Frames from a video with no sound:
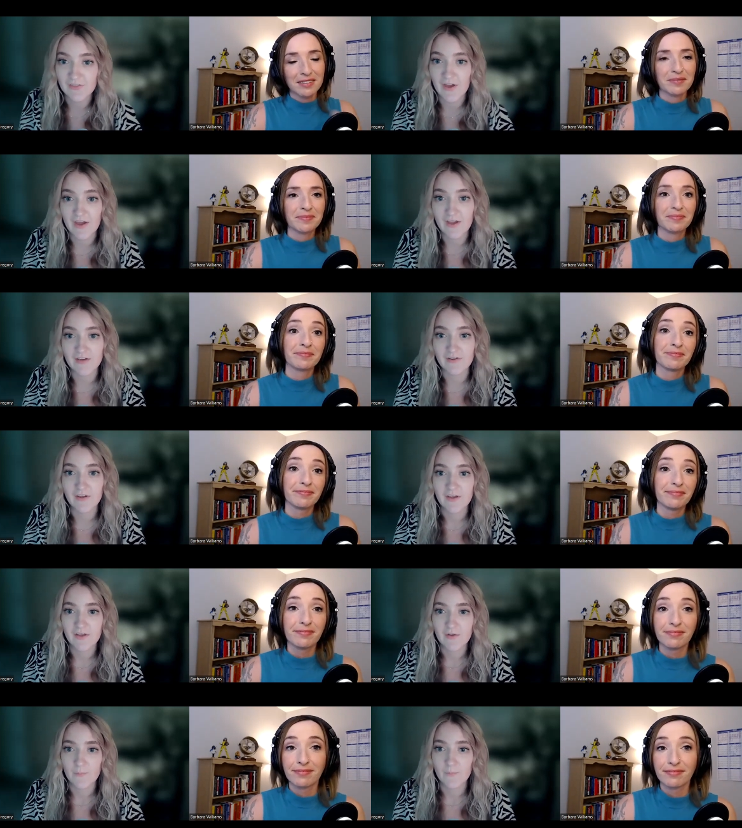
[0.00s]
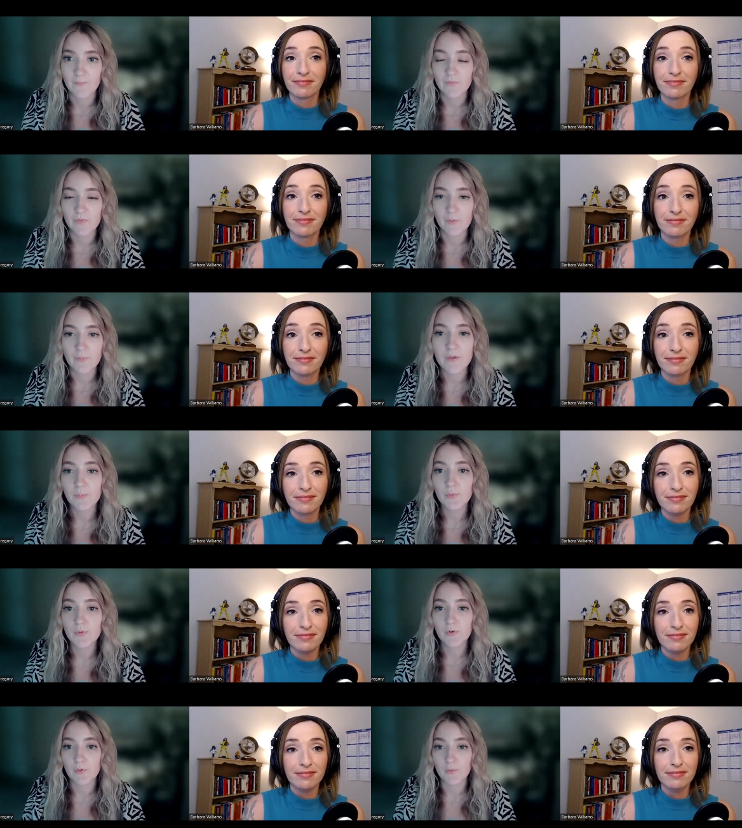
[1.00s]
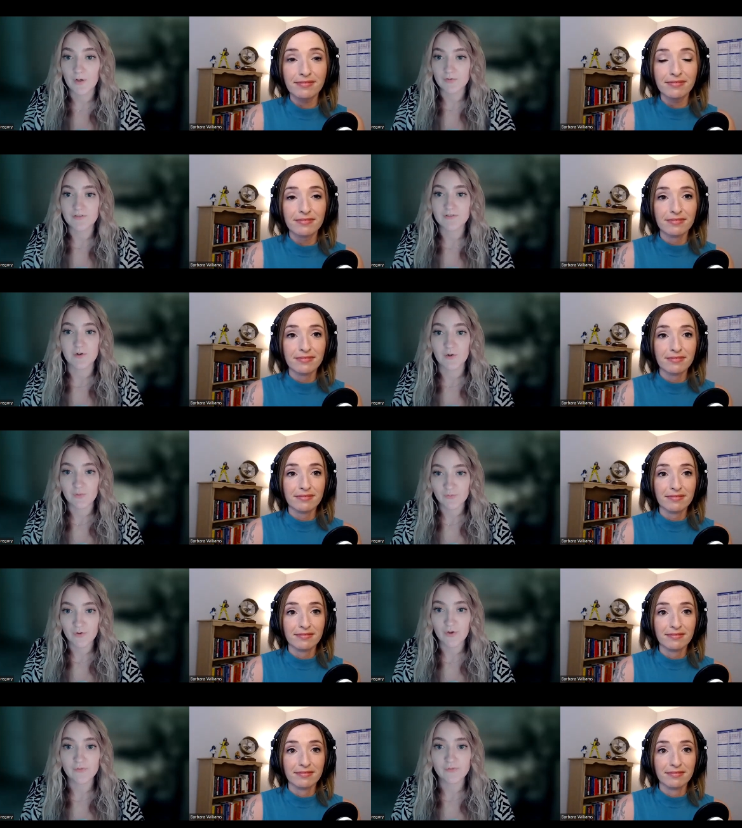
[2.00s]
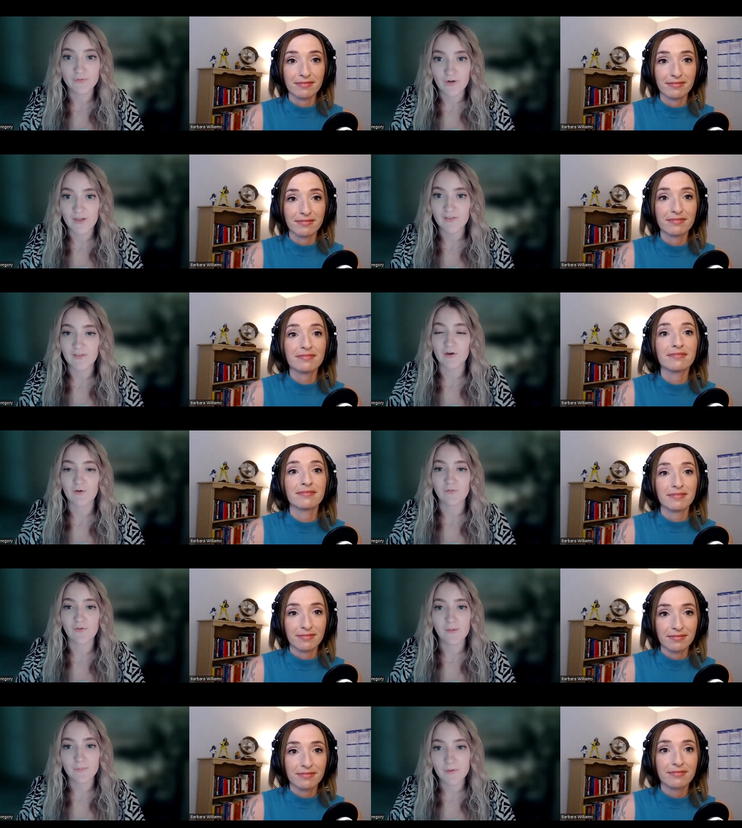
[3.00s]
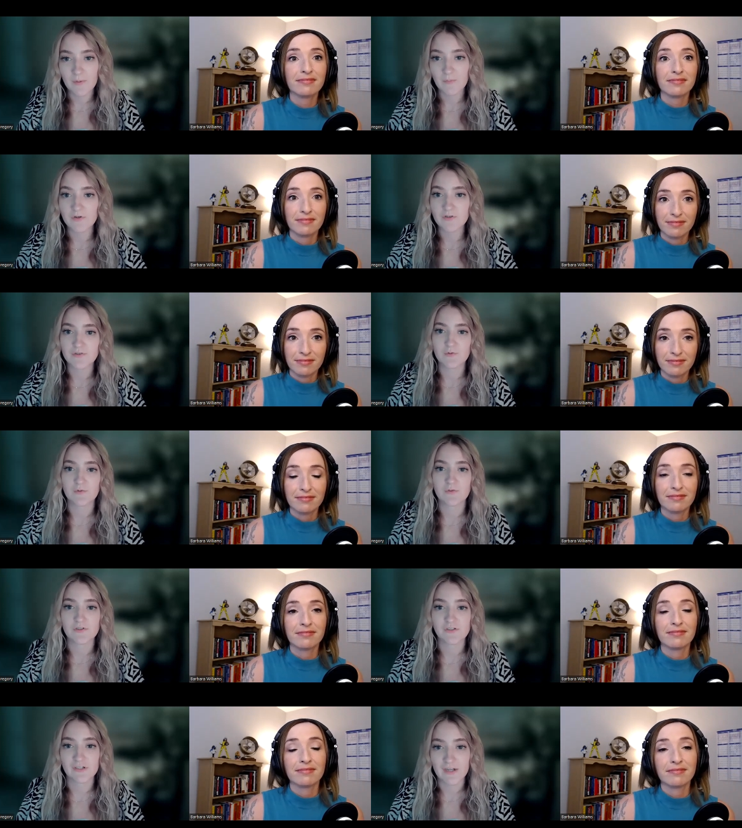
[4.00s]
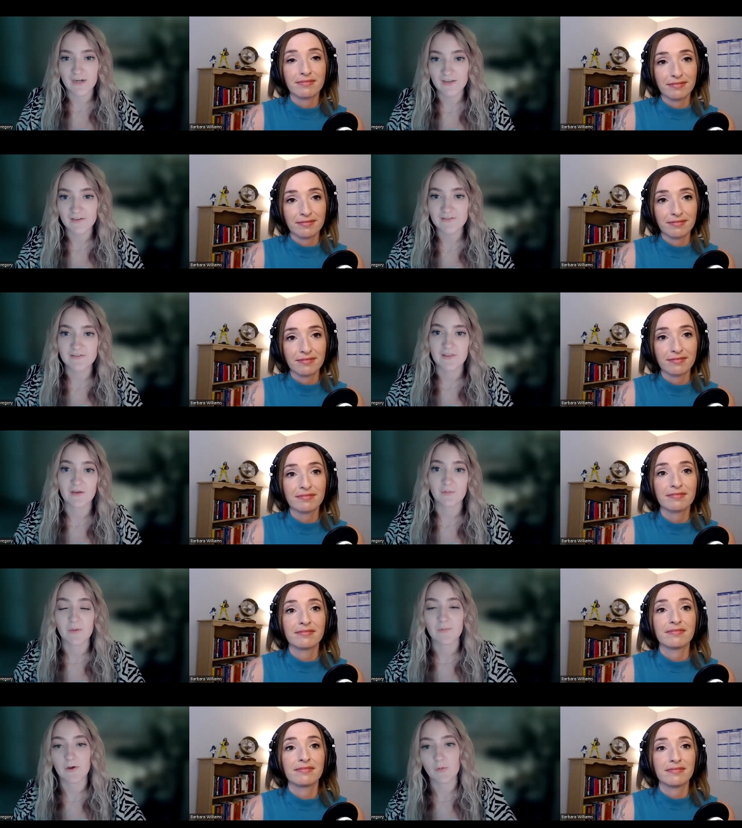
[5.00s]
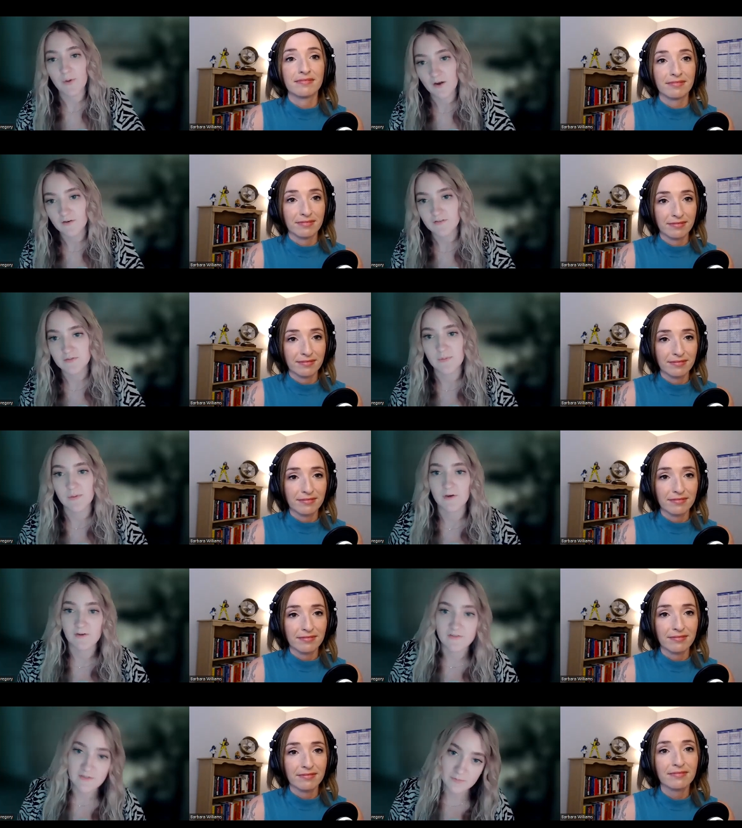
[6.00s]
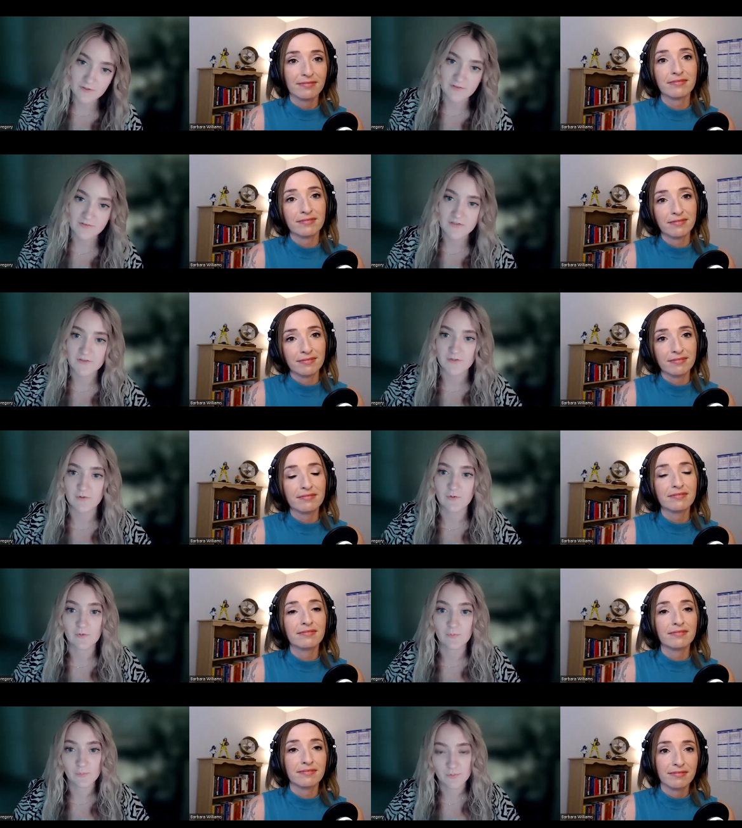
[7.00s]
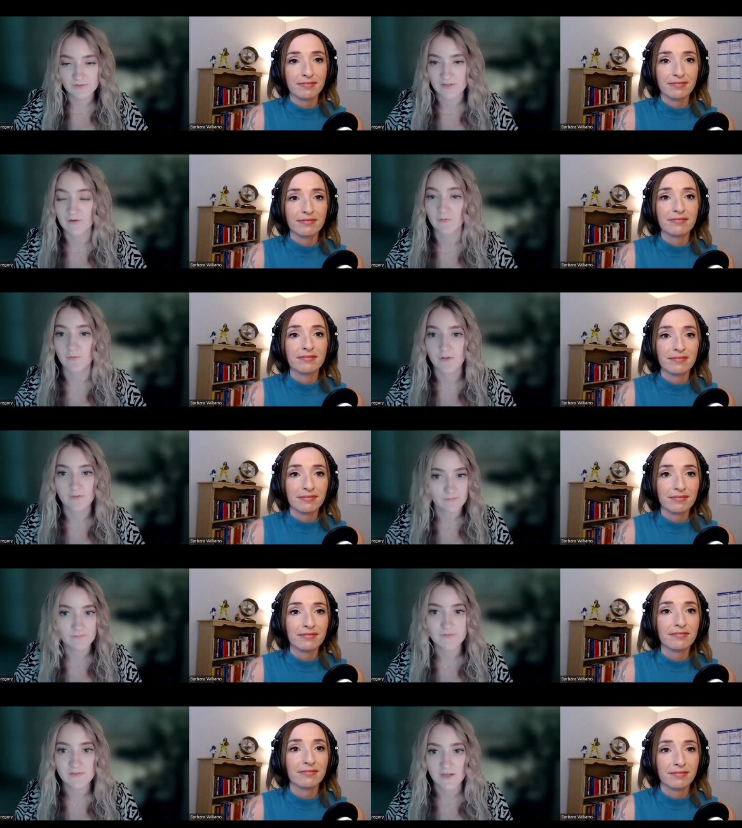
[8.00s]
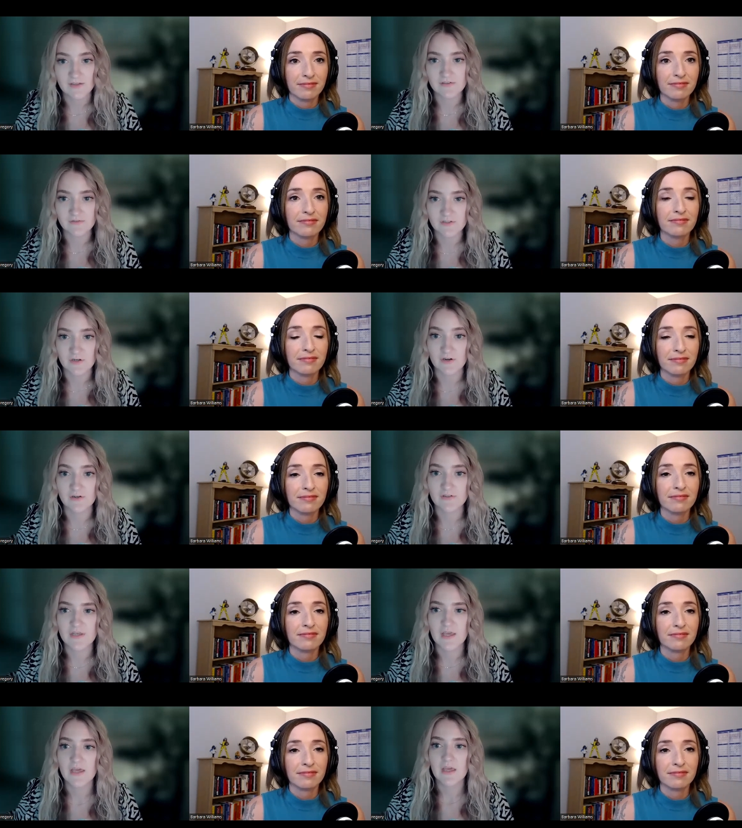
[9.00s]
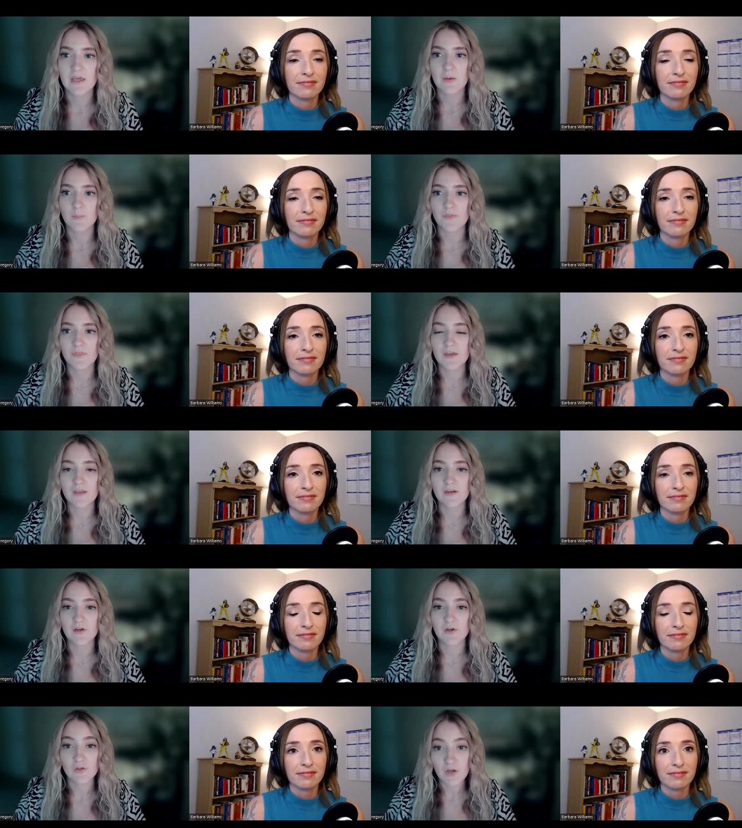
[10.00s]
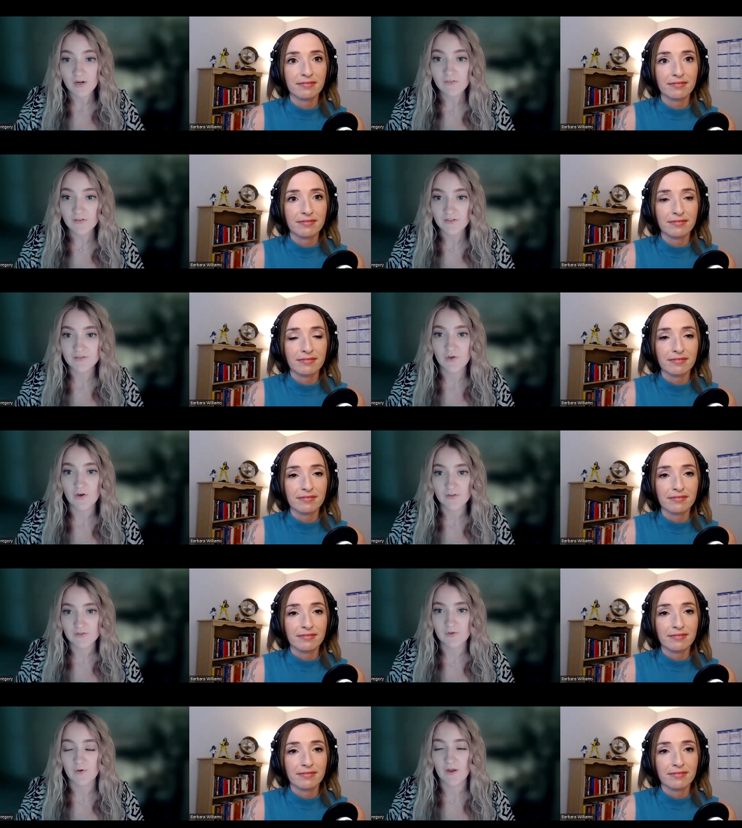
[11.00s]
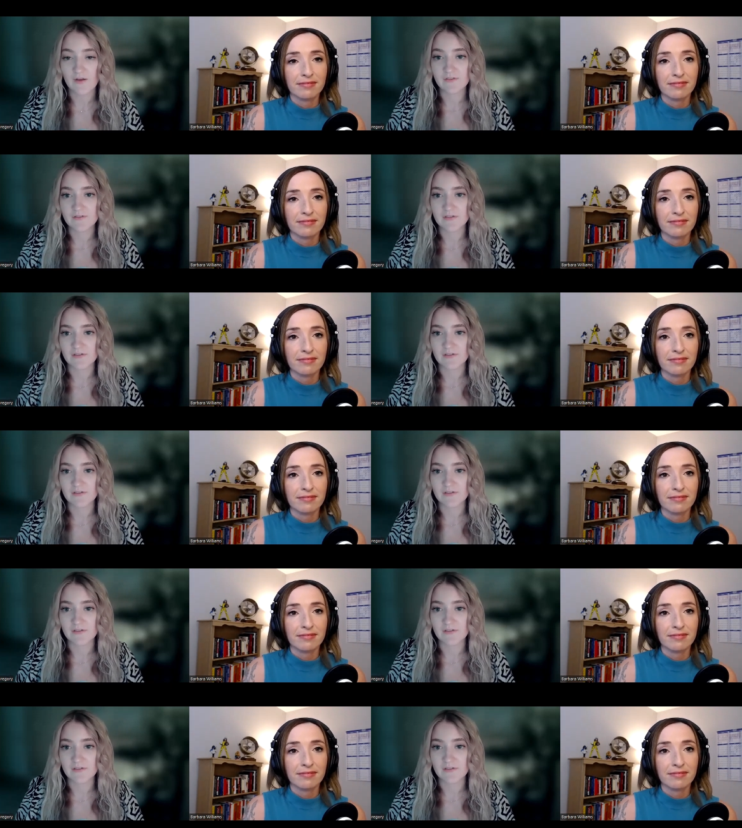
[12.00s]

Speaker 1: that the people around us are involved, right? Like our family members through the genetics, like maybe our parents, maybe our siblings also present with signs of CIRS. But then a lot of us also have this